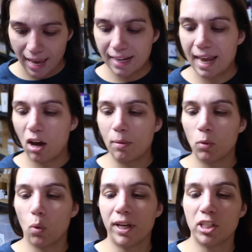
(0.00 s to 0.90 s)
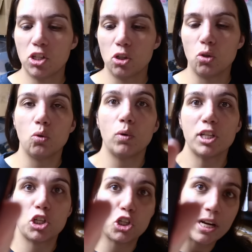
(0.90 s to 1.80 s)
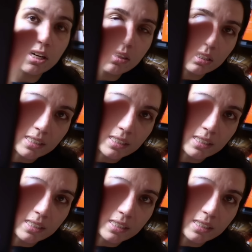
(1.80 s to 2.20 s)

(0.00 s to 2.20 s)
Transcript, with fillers: And now I'm going to share the